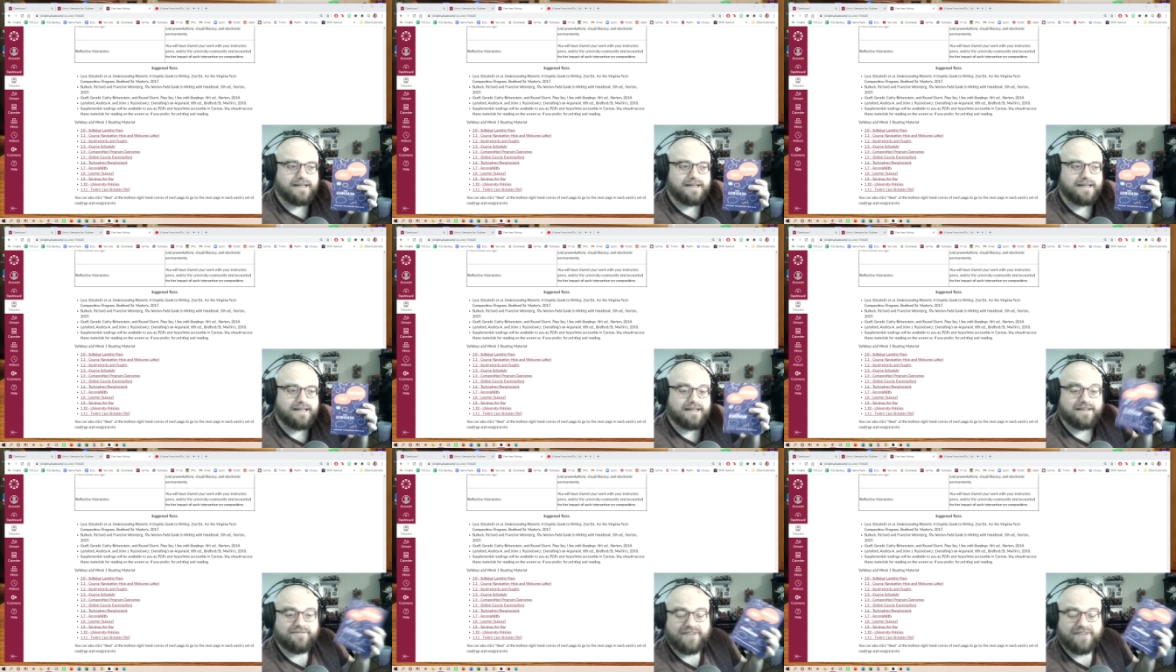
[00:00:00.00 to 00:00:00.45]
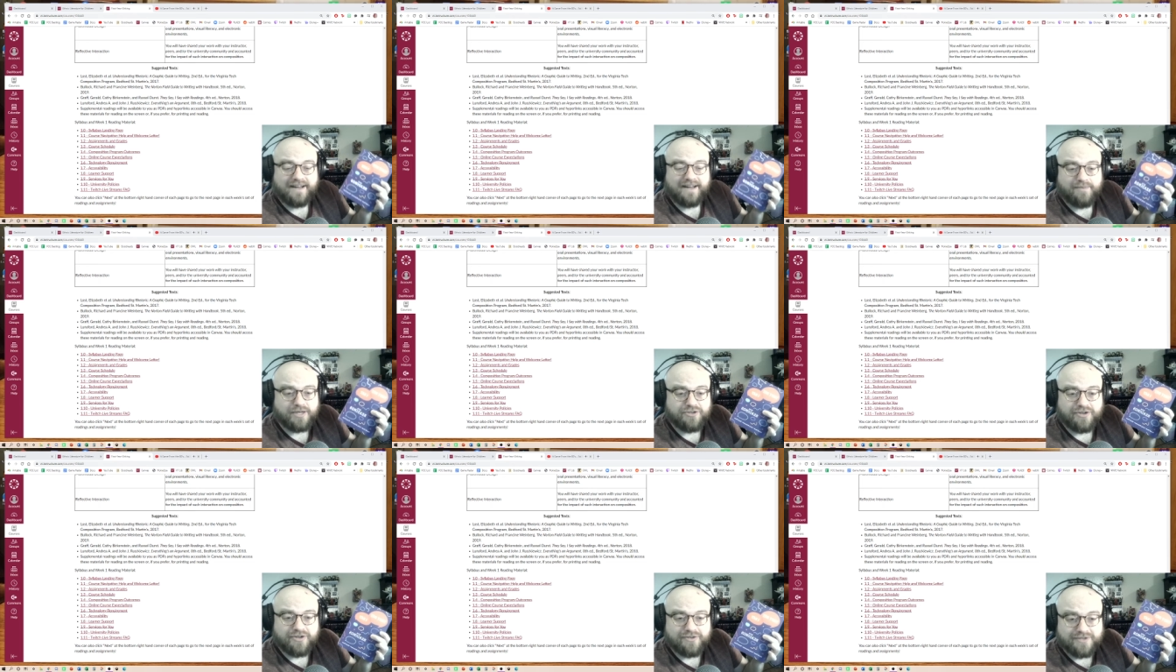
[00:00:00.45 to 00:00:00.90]
if I had
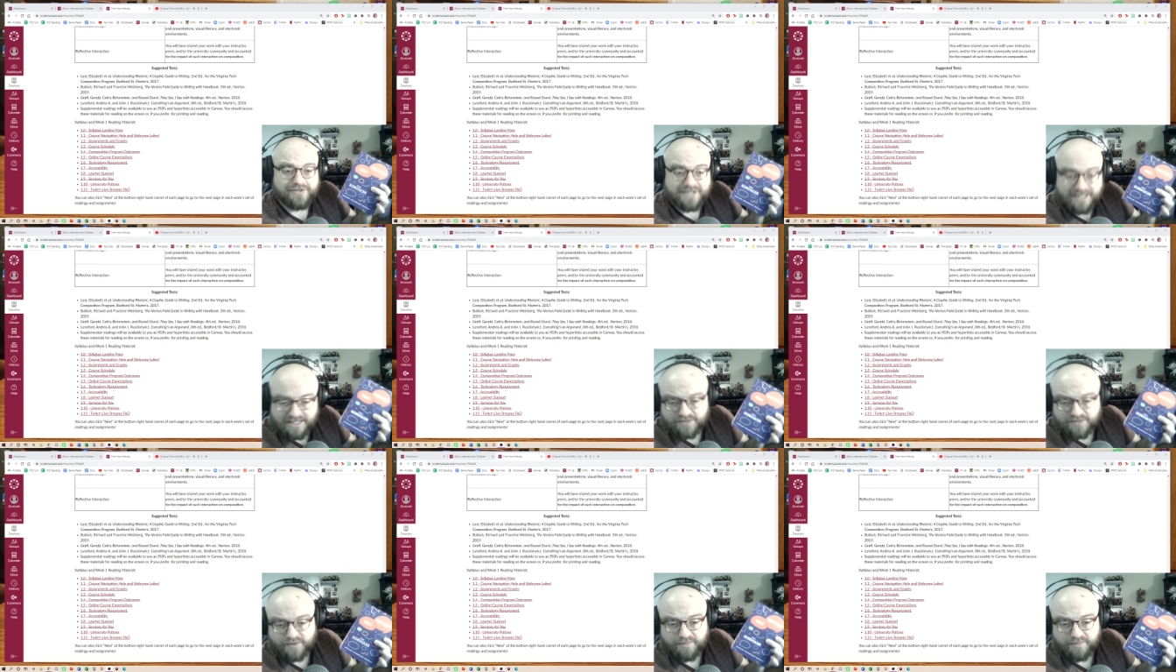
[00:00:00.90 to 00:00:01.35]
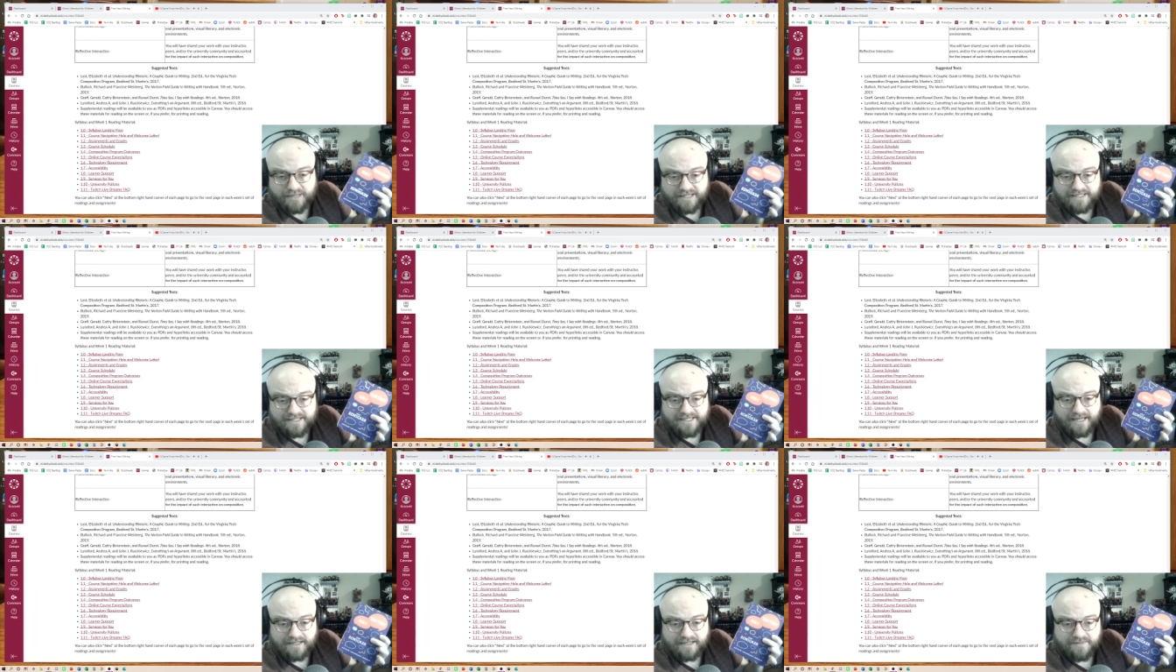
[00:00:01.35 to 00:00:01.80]
my druthers, this would be the
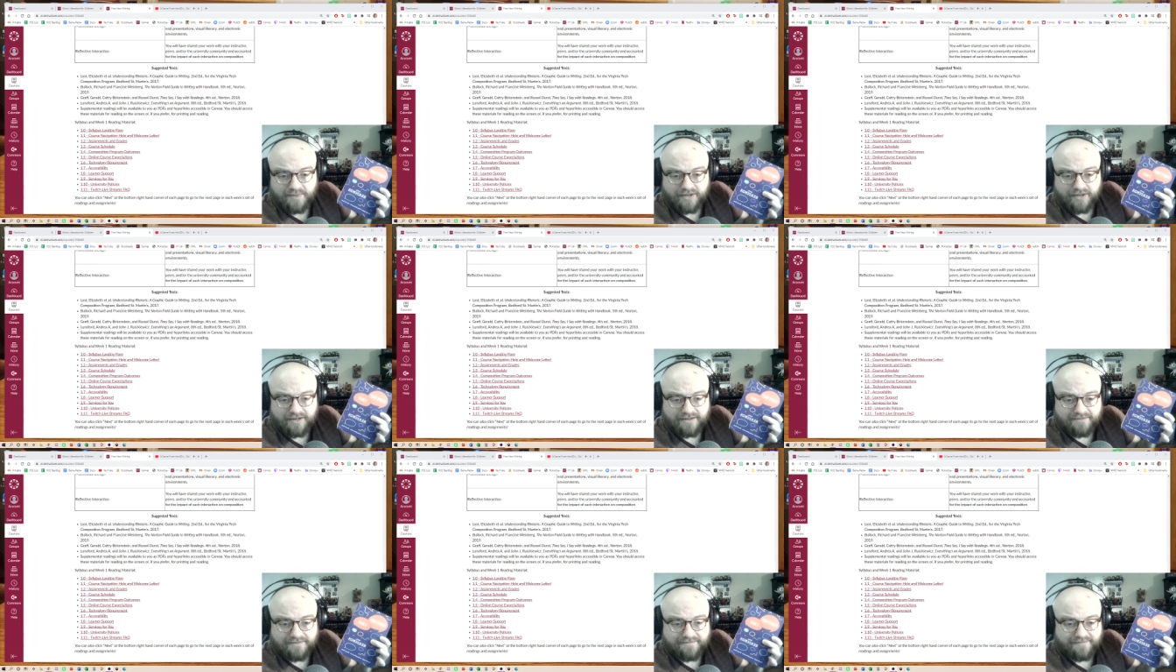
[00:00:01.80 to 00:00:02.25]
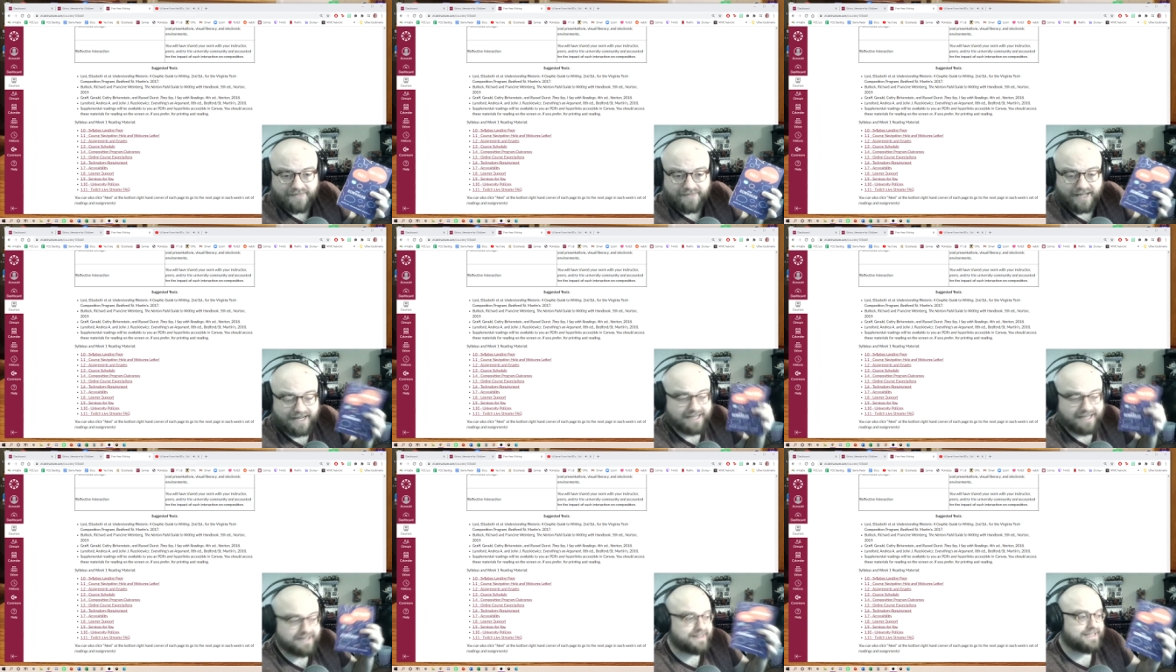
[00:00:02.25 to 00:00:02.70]
textbook.
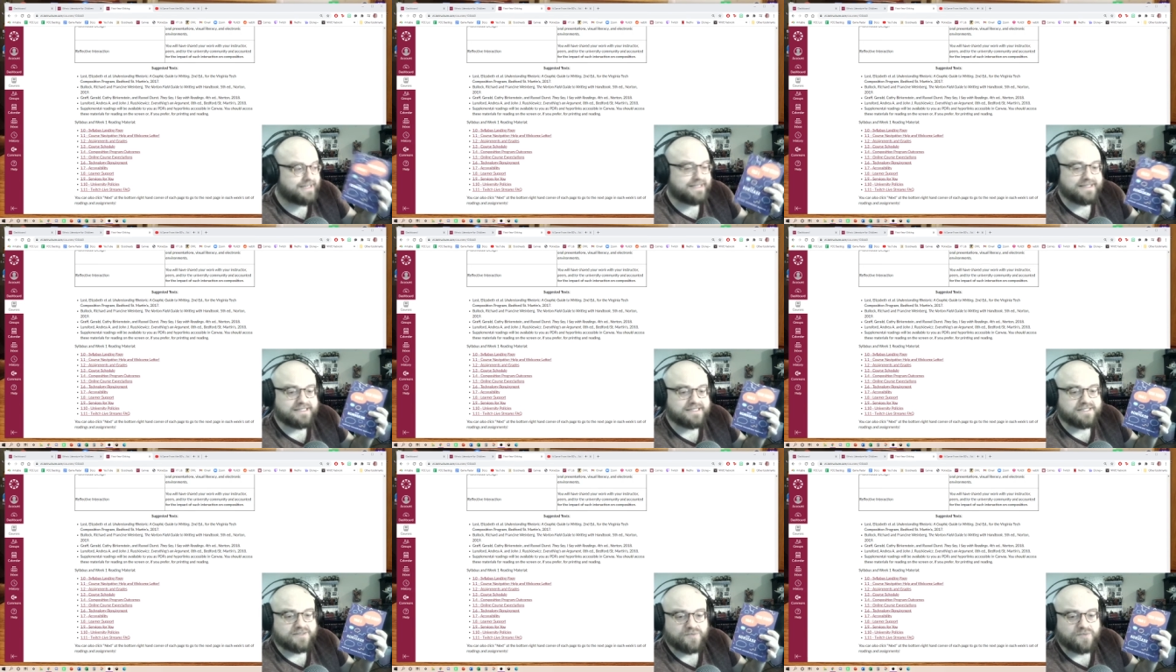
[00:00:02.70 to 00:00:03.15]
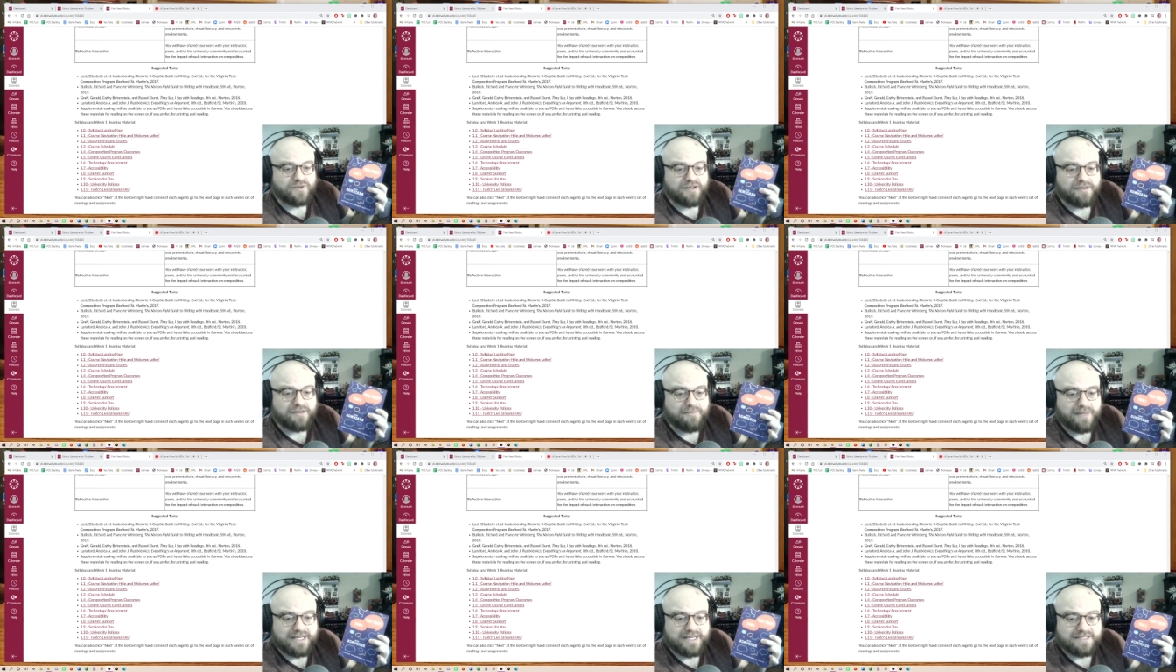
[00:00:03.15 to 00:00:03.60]
I think this is one of
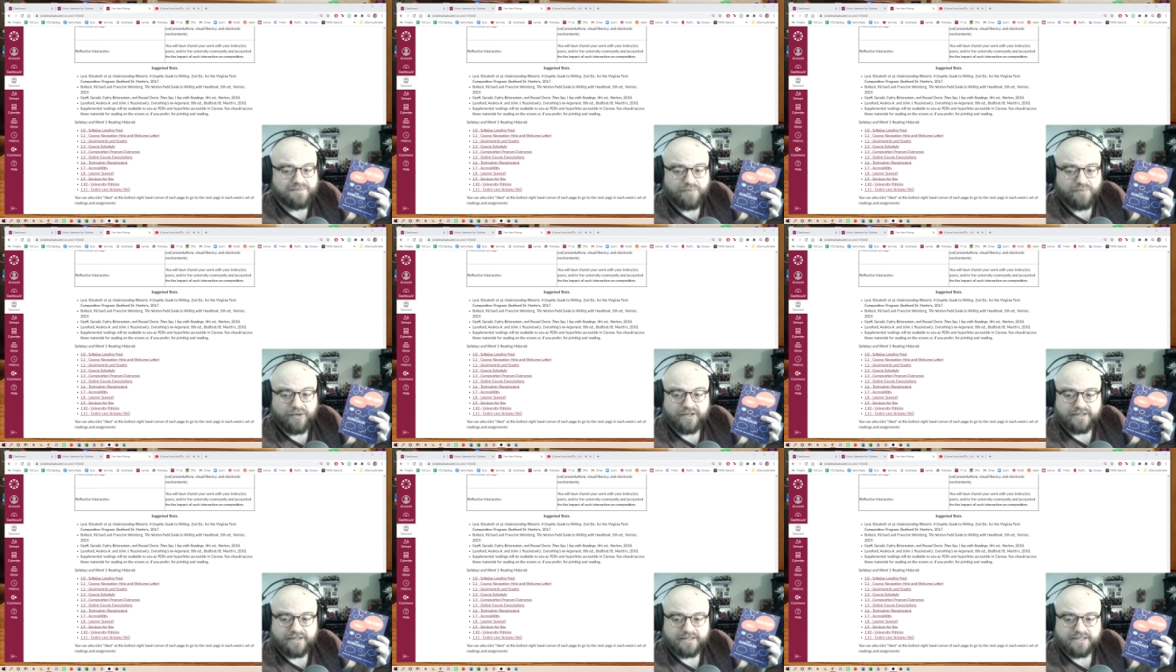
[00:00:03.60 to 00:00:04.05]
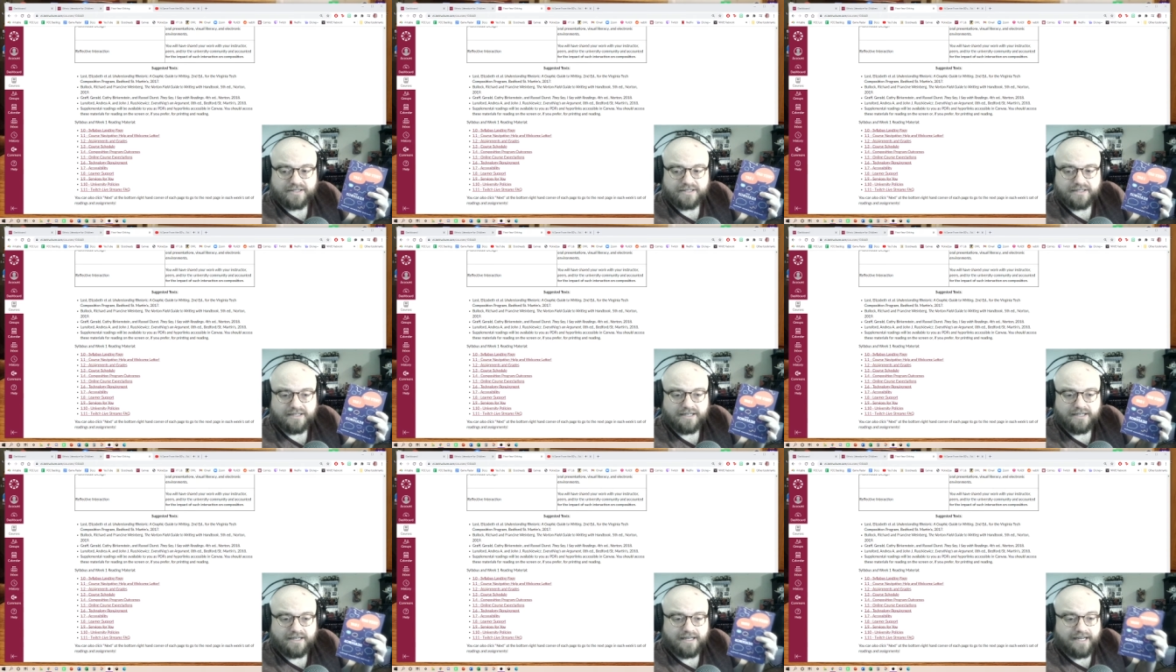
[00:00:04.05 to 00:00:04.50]
the best books
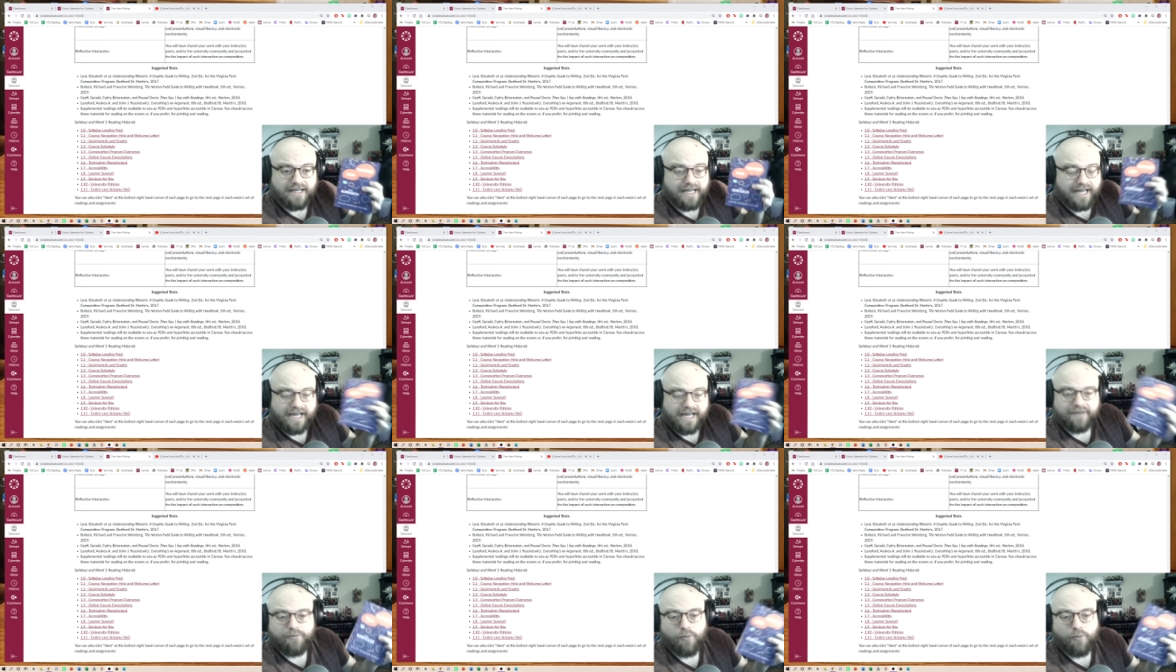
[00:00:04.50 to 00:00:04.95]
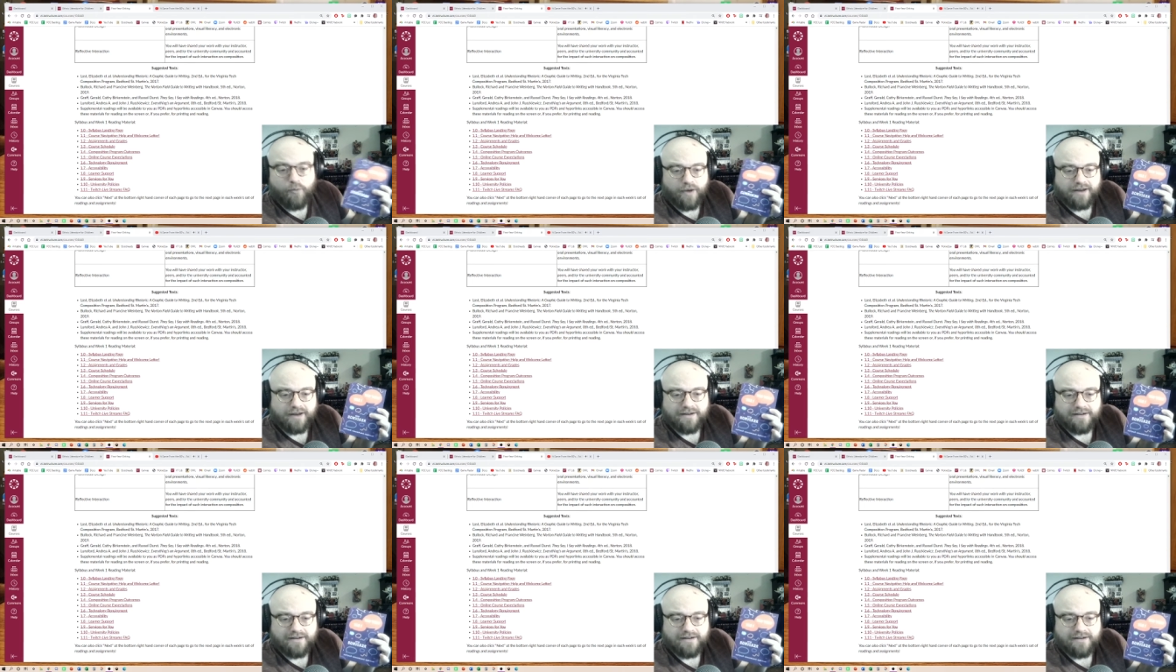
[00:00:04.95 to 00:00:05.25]
ever written